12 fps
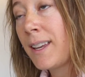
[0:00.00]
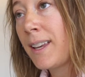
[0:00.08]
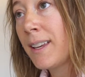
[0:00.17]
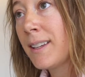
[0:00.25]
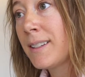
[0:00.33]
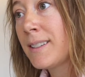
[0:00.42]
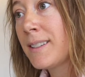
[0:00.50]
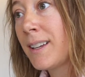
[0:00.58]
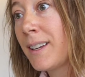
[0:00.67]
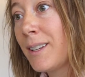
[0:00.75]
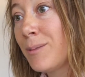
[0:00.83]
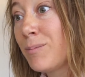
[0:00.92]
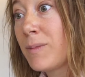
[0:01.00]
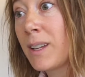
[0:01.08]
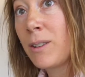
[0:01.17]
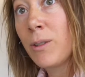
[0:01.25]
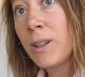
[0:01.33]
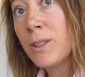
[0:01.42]
and
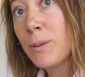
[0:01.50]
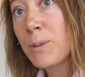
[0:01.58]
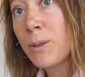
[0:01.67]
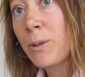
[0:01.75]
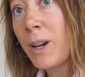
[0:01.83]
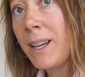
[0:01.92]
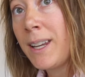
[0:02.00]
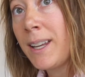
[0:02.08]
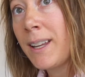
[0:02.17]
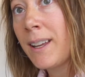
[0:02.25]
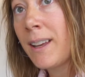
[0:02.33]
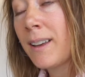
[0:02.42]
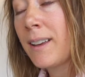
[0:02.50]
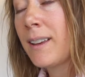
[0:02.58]
in terms of grading,